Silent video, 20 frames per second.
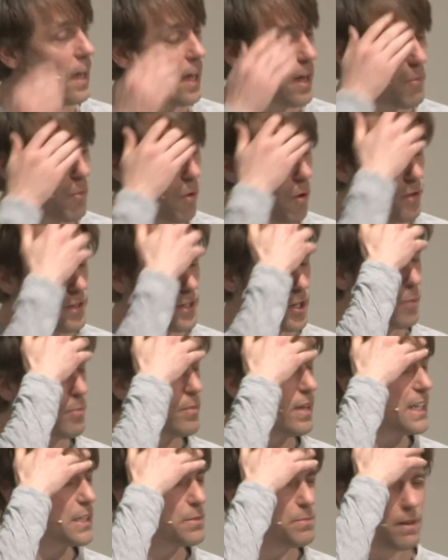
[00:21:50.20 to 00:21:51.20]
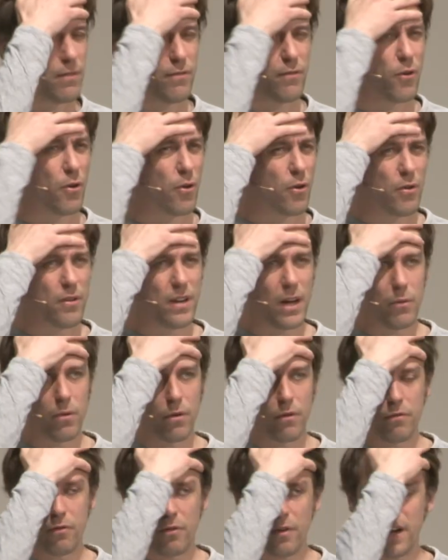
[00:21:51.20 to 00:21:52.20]
All the updates before, they
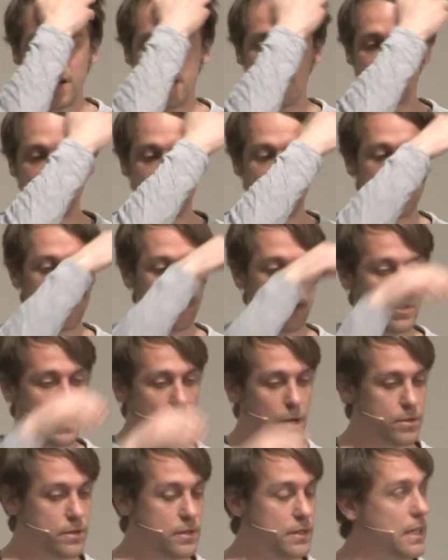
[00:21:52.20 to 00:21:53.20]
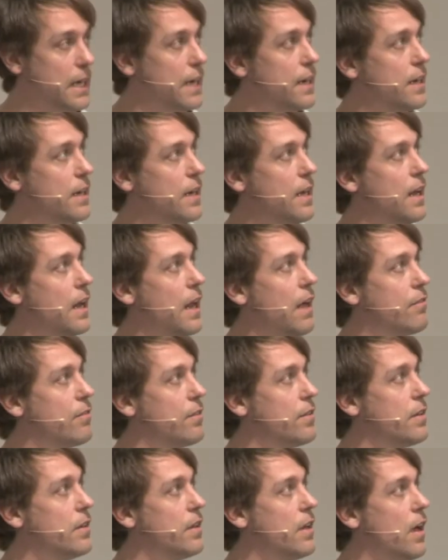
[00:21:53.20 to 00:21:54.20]
were free since
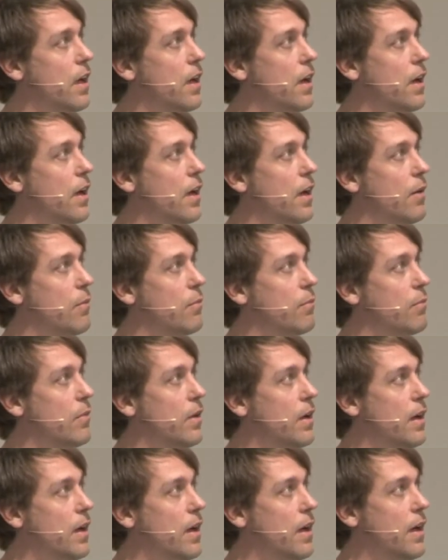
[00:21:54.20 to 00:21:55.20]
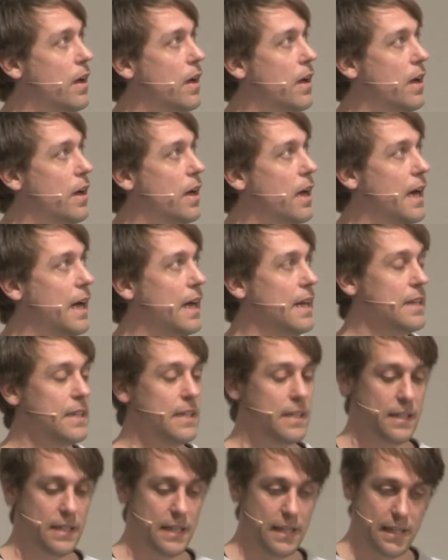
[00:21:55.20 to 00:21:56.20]
2011.
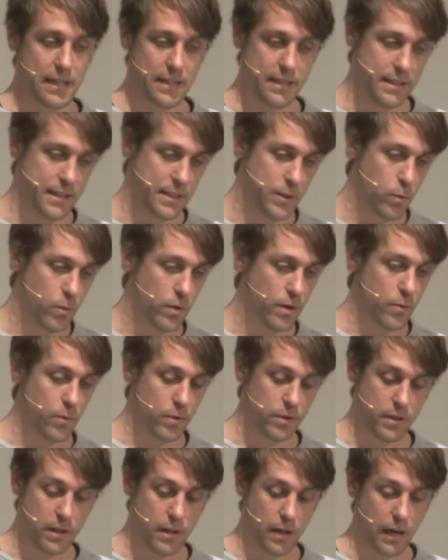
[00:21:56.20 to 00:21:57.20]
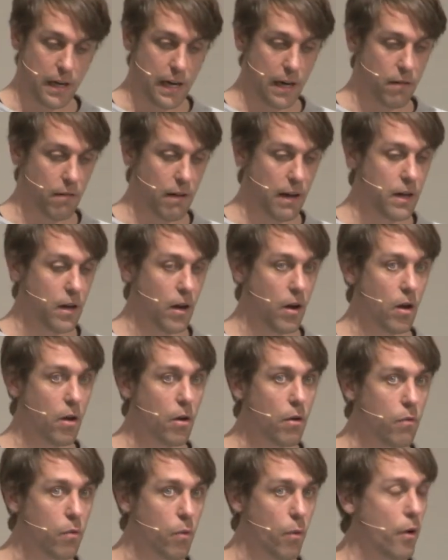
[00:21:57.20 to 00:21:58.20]
And this one was kind of like a lot
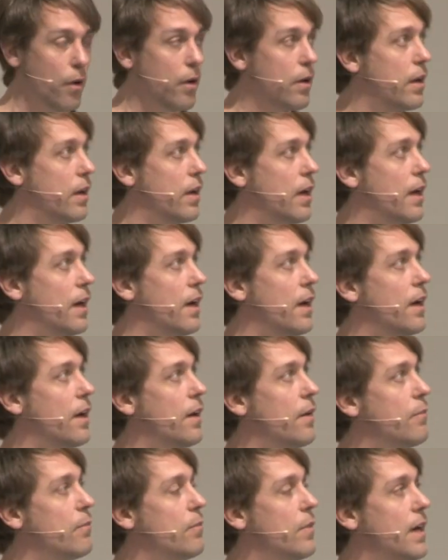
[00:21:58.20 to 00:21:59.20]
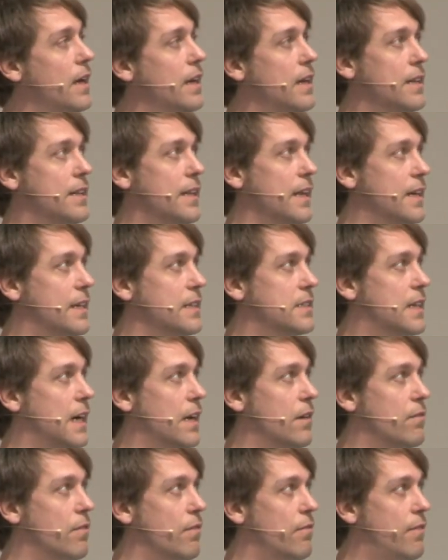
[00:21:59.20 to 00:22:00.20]
of work, and I think it's
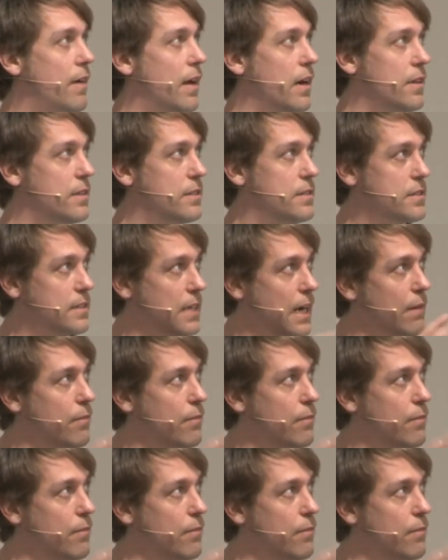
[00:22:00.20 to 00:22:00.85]
kind of a valid time